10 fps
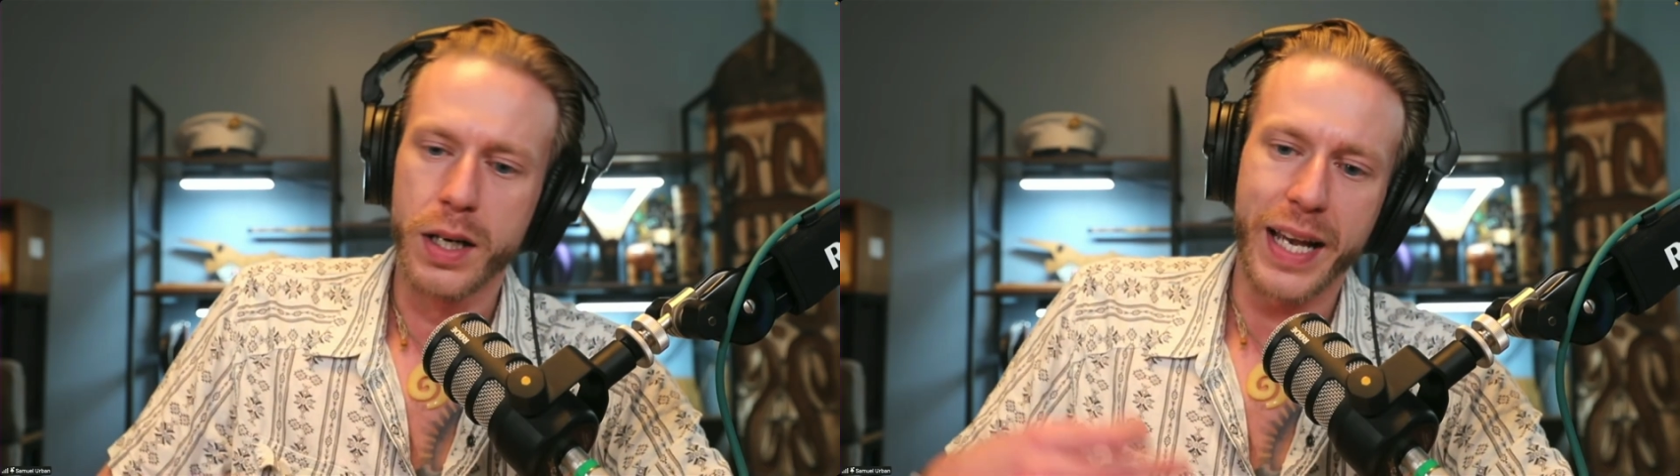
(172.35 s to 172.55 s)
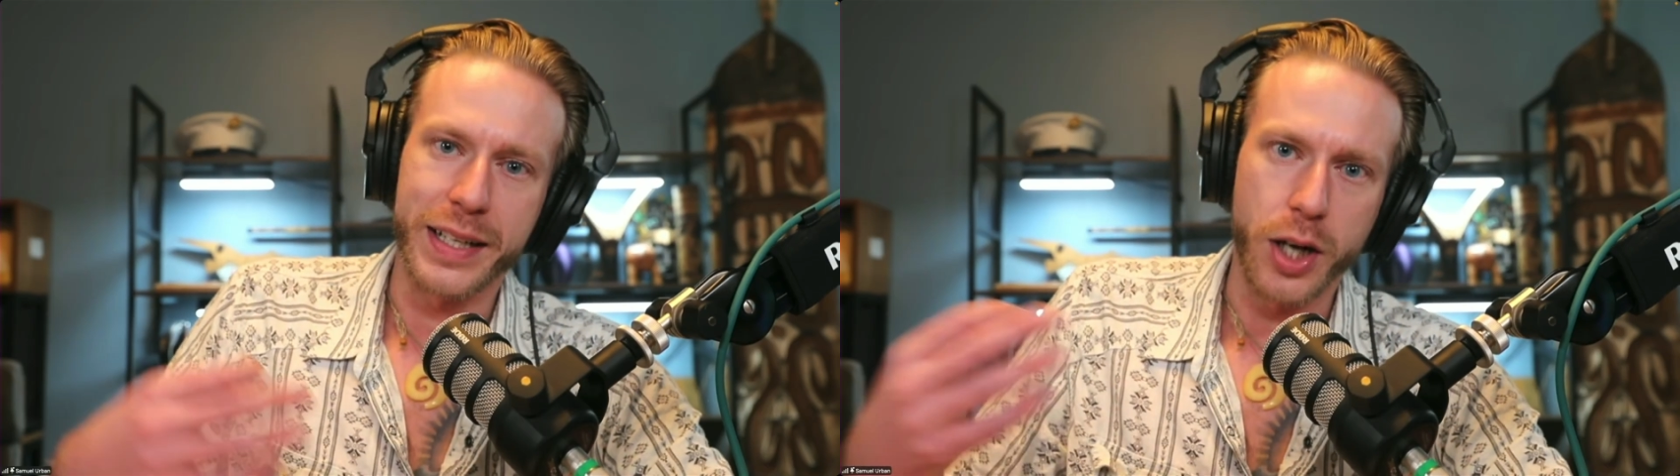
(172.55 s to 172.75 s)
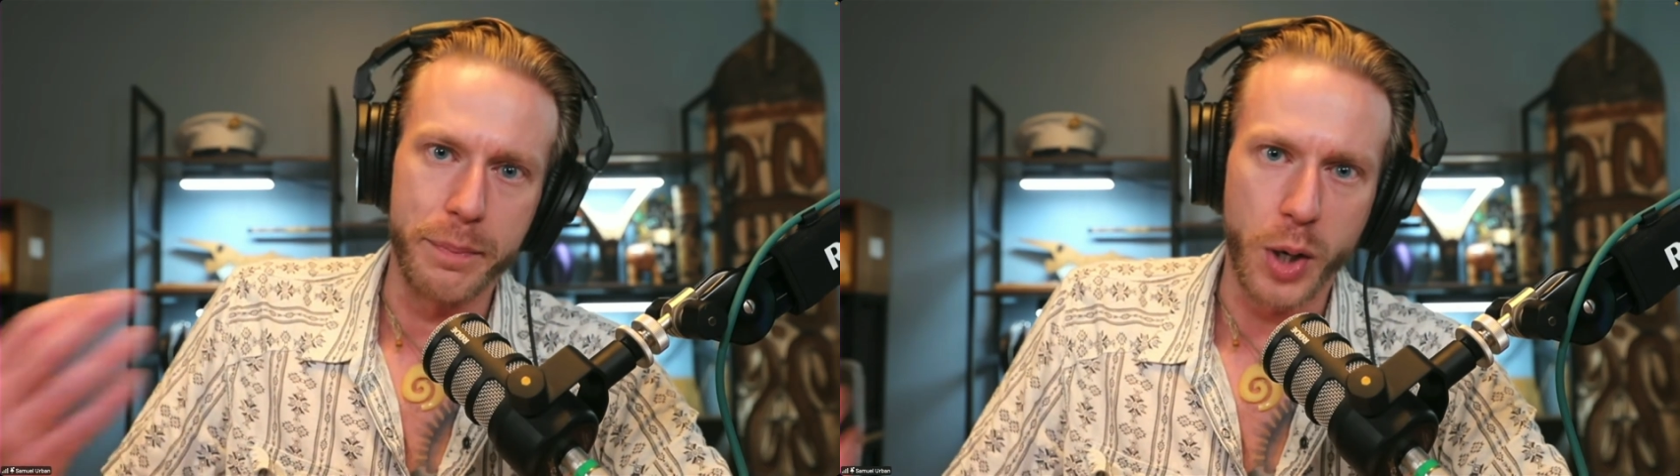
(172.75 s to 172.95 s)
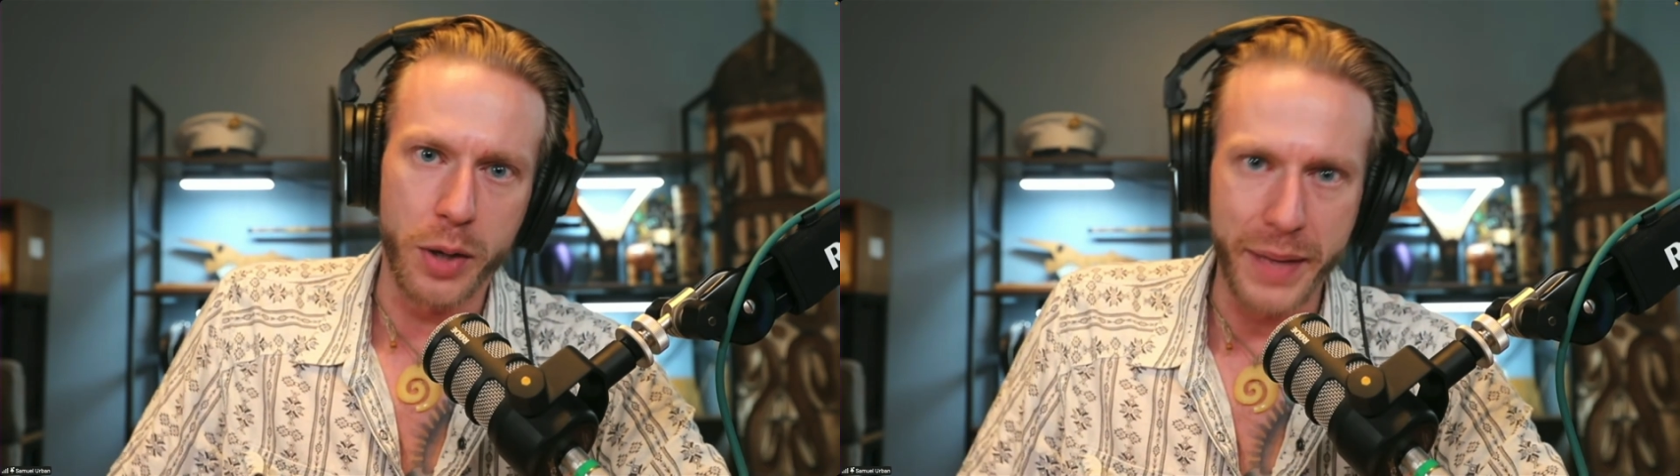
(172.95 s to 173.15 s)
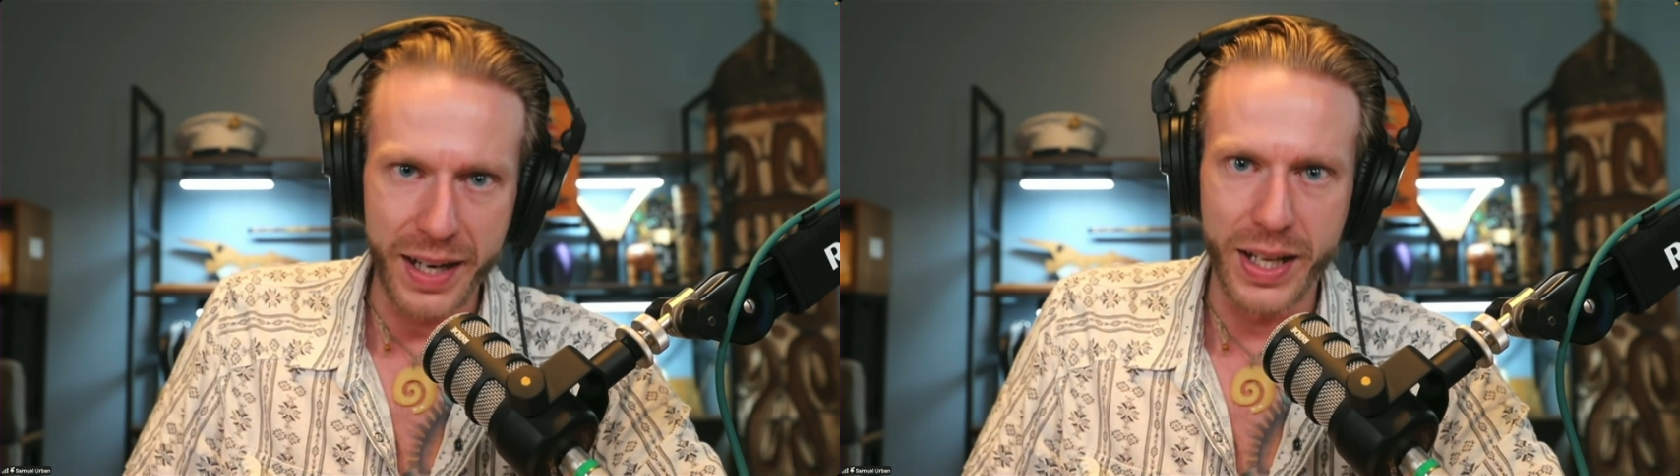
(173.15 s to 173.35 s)
and
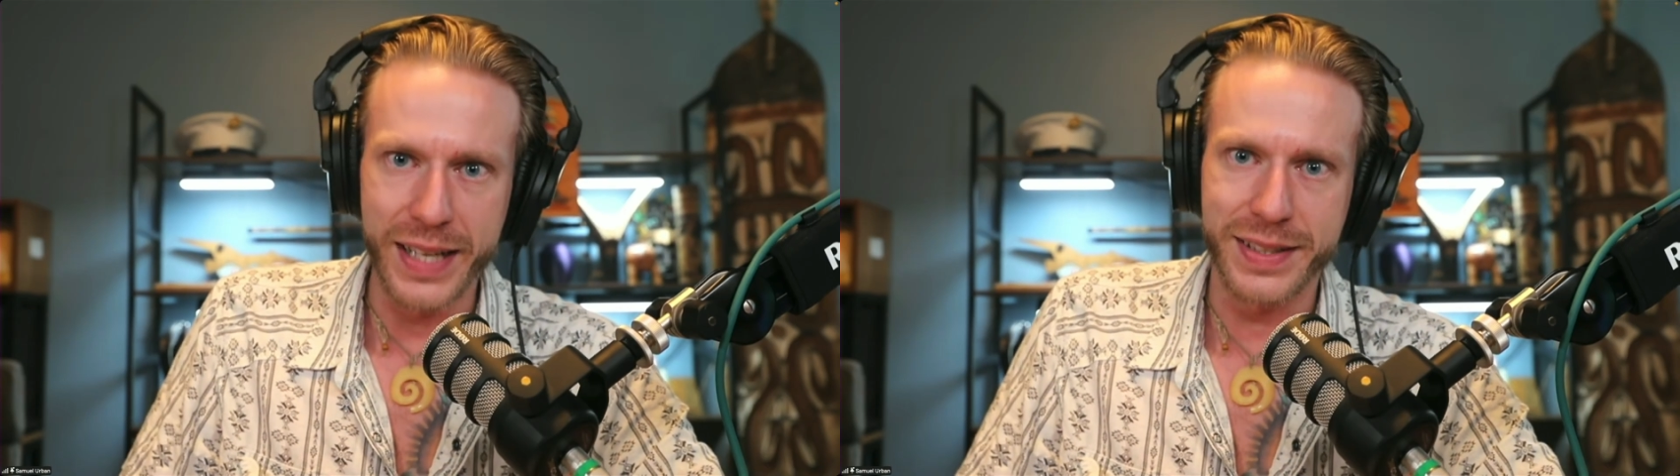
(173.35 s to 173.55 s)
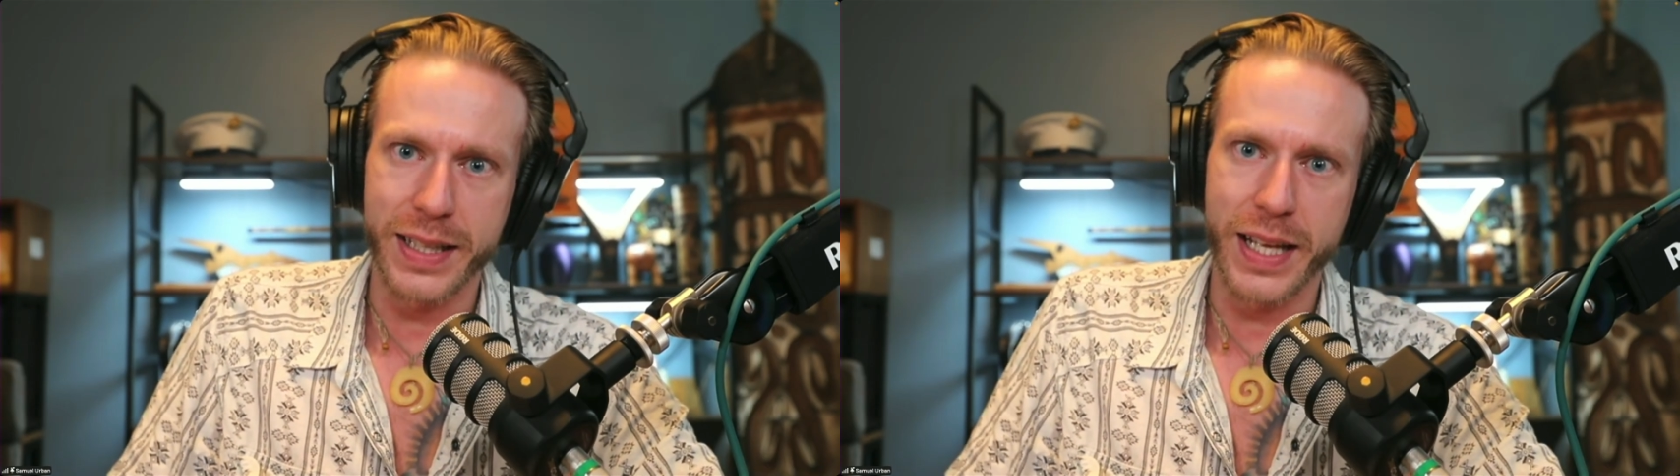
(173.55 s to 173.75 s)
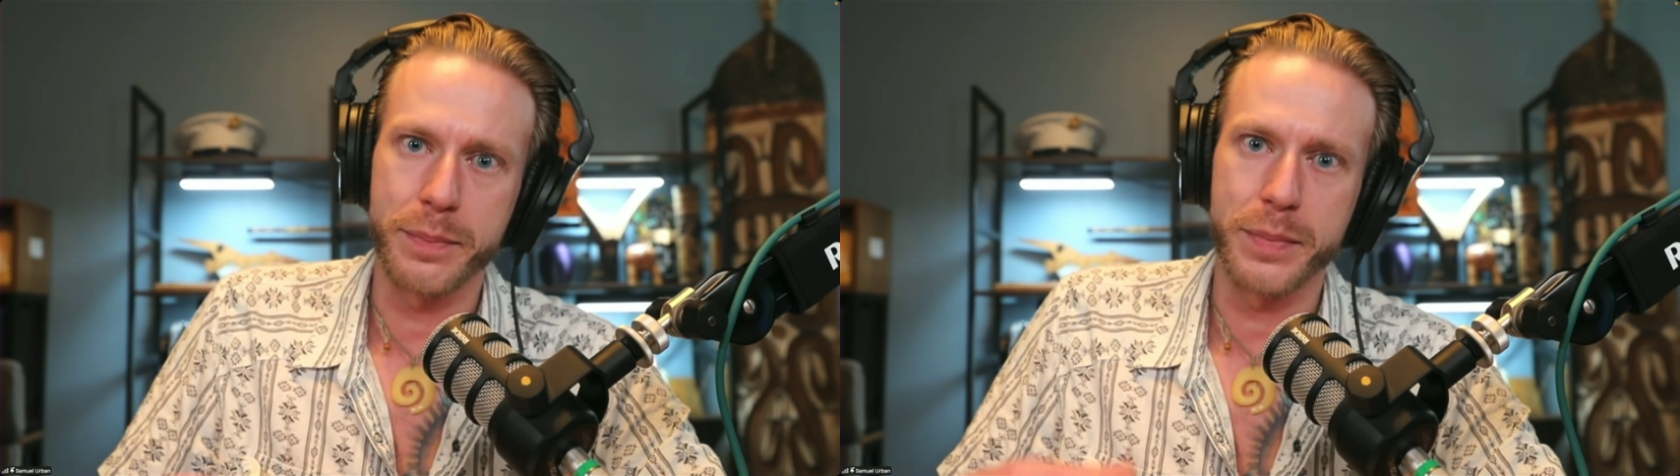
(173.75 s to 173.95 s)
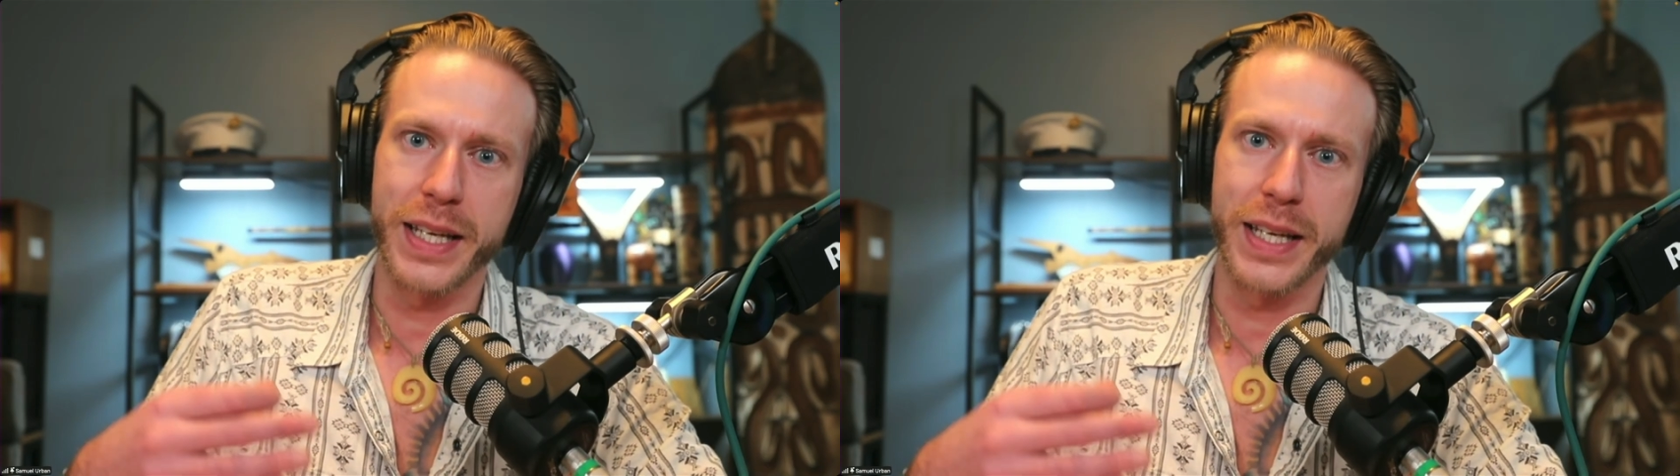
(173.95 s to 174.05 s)
compartmentalizing them,